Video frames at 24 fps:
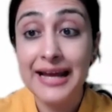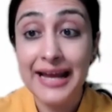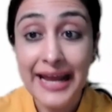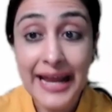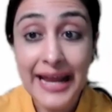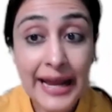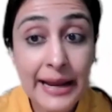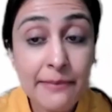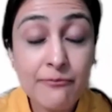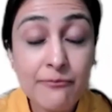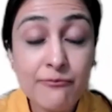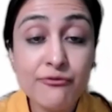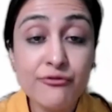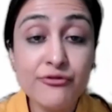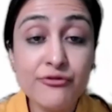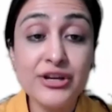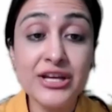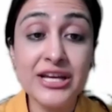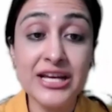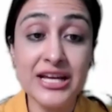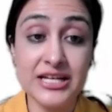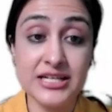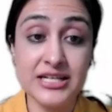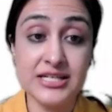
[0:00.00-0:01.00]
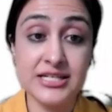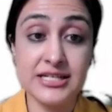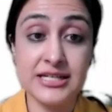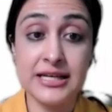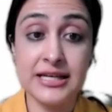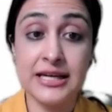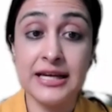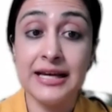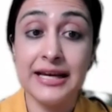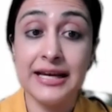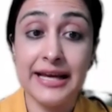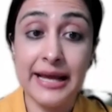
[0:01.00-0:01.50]
MVNT.
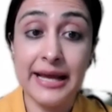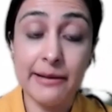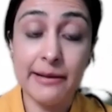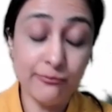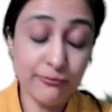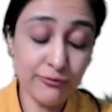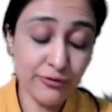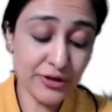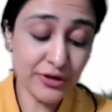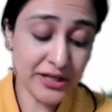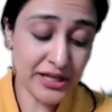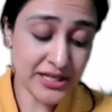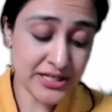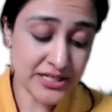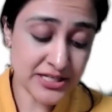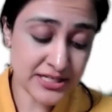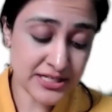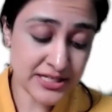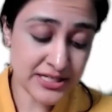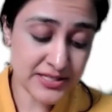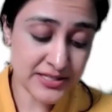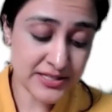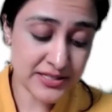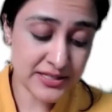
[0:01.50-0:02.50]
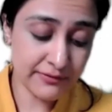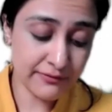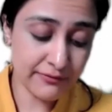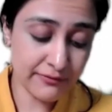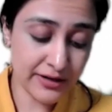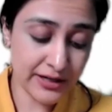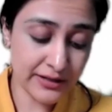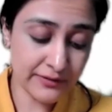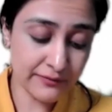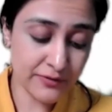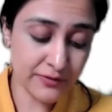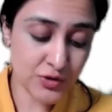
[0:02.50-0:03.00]
MVNT is the
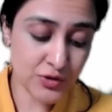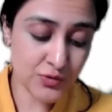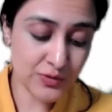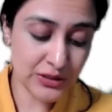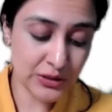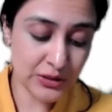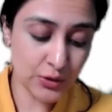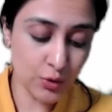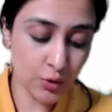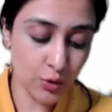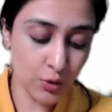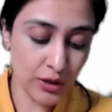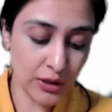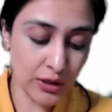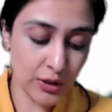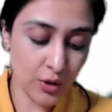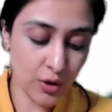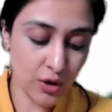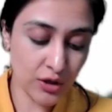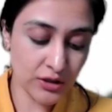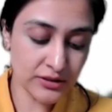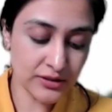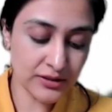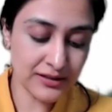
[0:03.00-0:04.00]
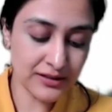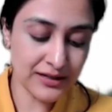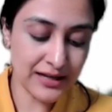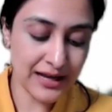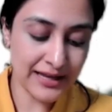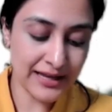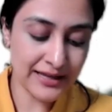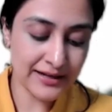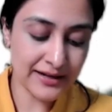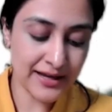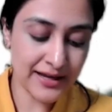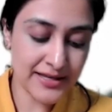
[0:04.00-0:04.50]
one which will go along the
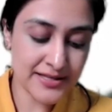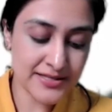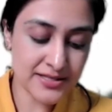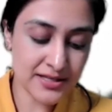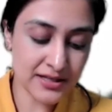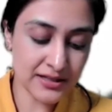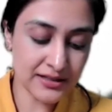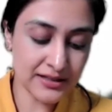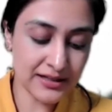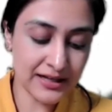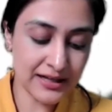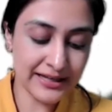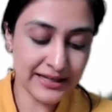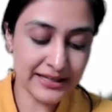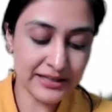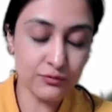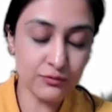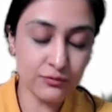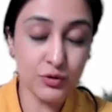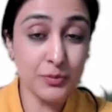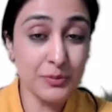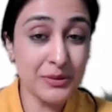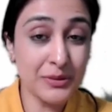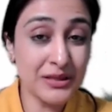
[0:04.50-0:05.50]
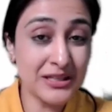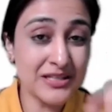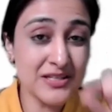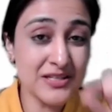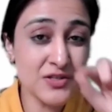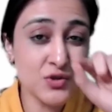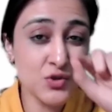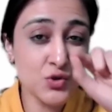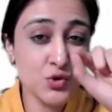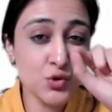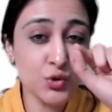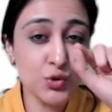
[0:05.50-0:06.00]
gyri sulci and would be
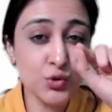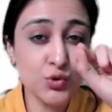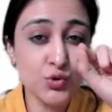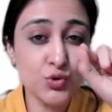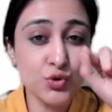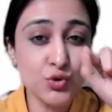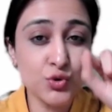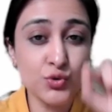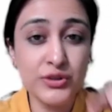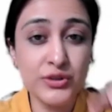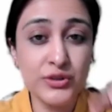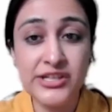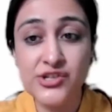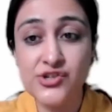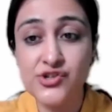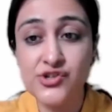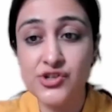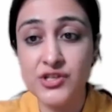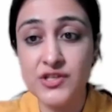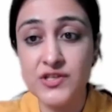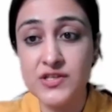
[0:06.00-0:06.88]
this choto-choto lesion,